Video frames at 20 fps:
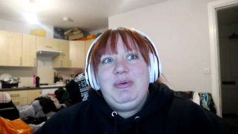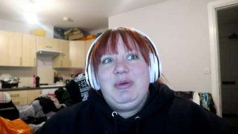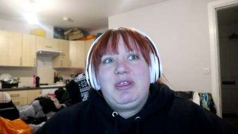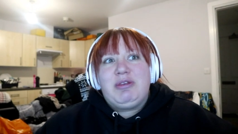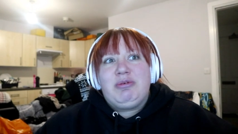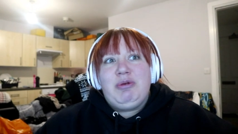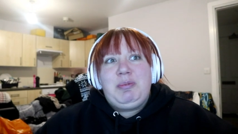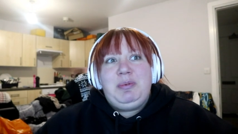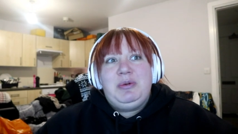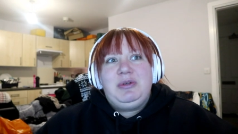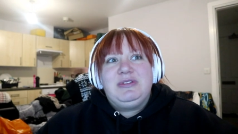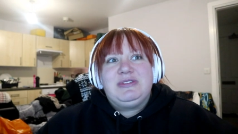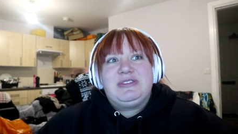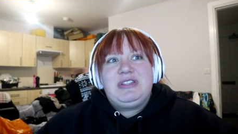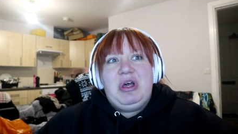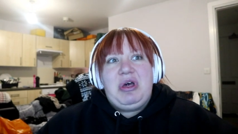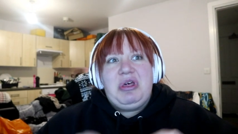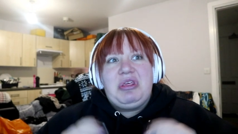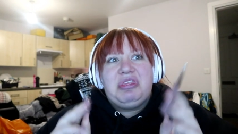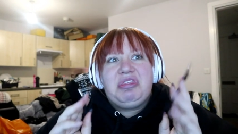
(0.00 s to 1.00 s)
were thruples
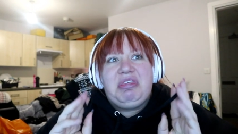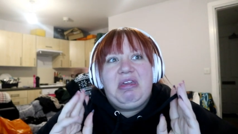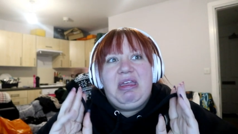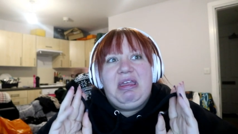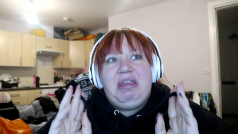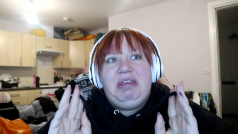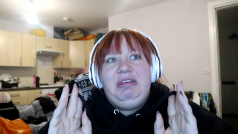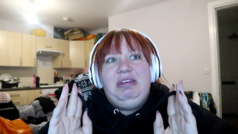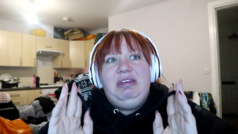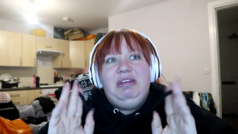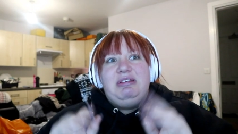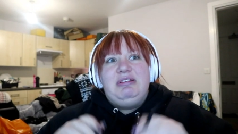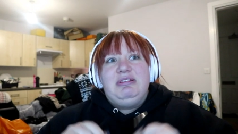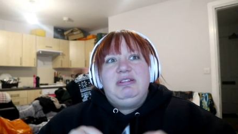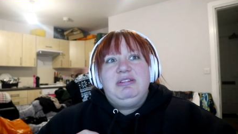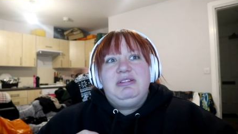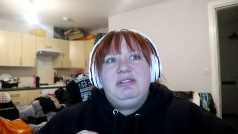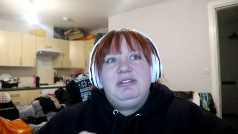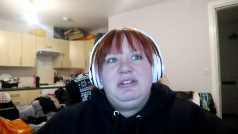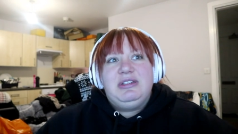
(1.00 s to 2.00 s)
not a thing
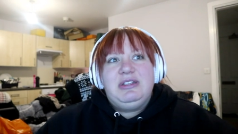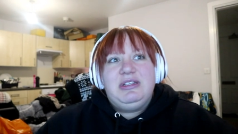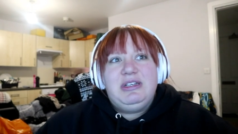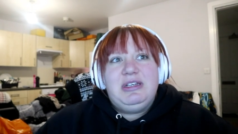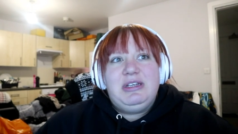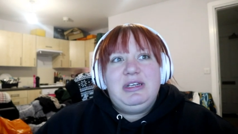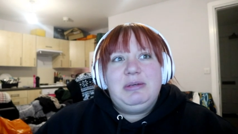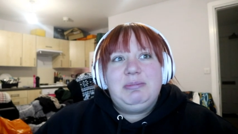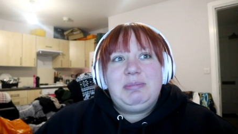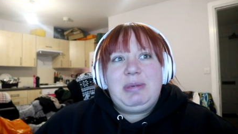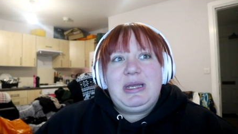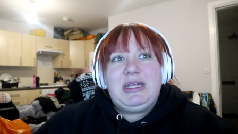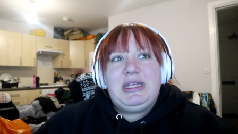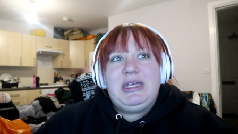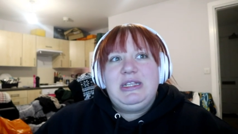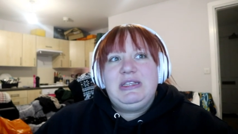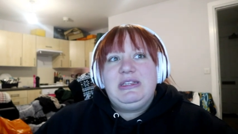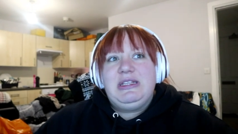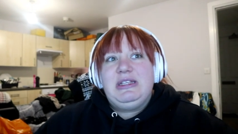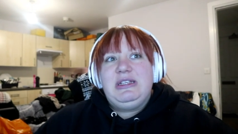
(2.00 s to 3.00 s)
back
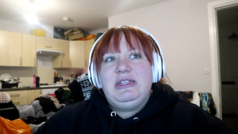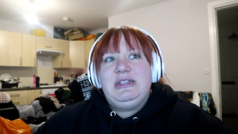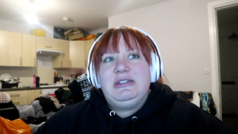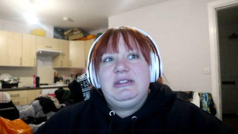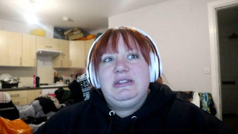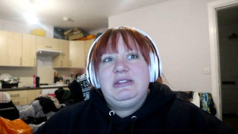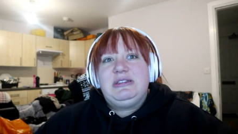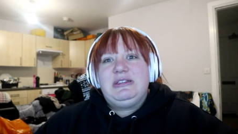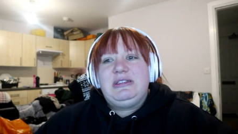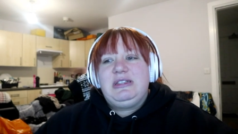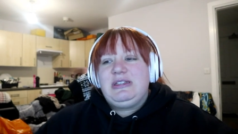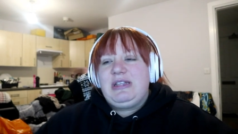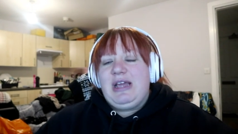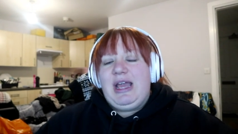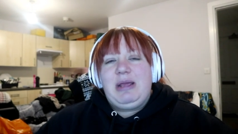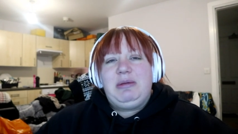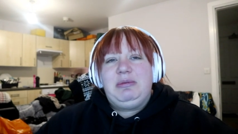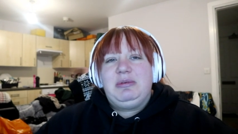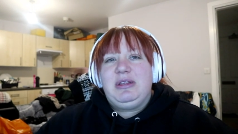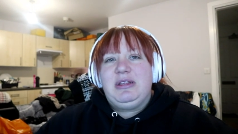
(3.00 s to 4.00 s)
in the, the
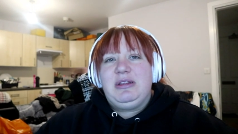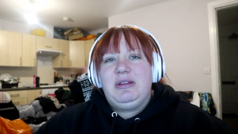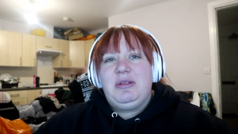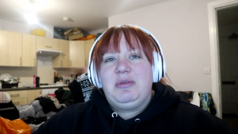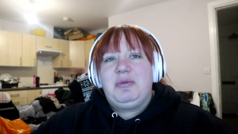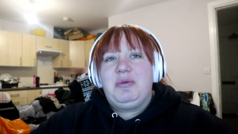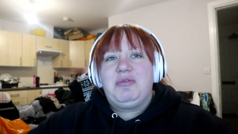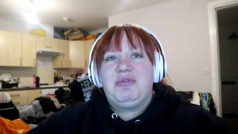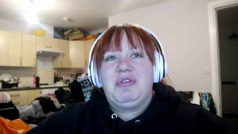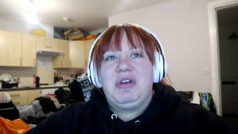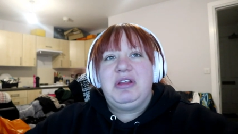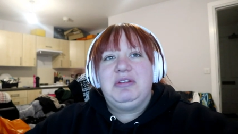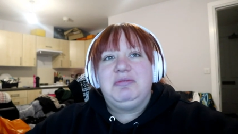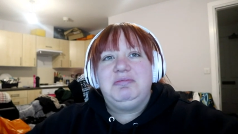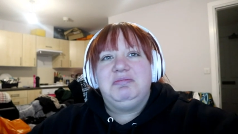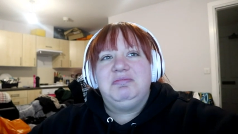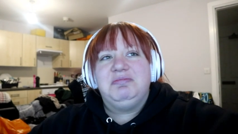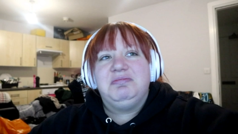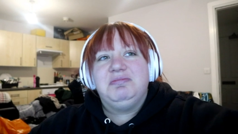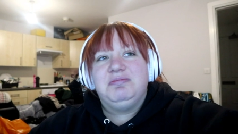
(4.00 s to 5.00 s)
times that this was written?
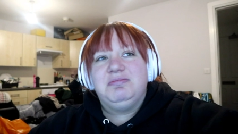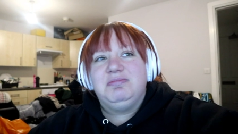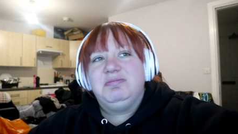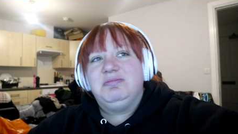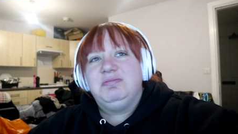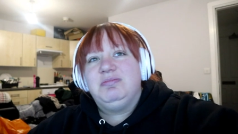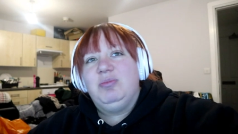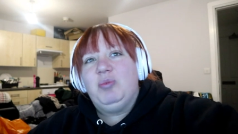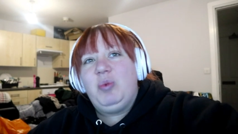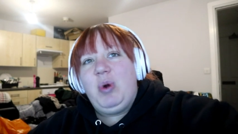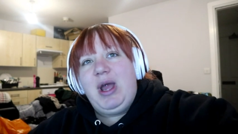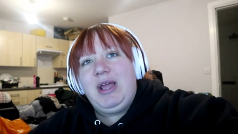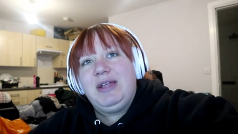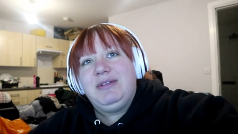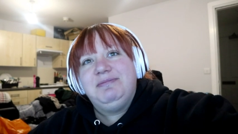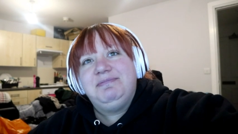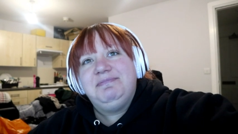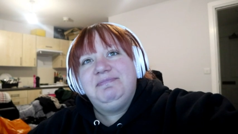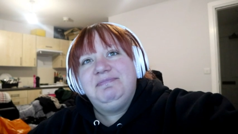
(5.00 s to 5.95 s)
Why?